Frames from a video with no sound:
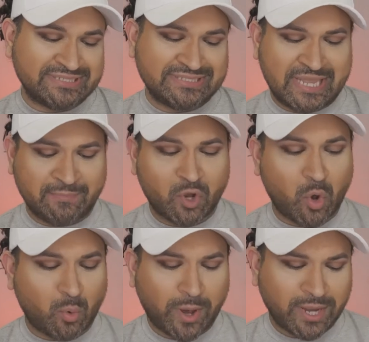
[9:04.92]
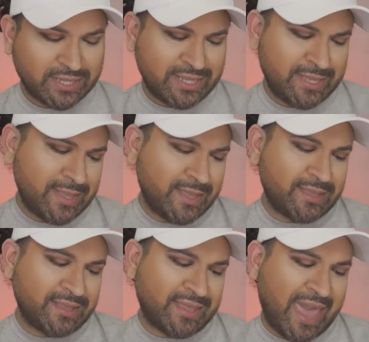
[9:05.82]
this name correctly,
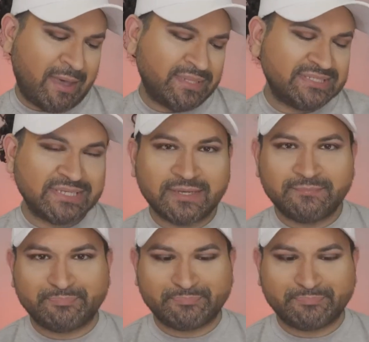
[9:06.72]
Gamata,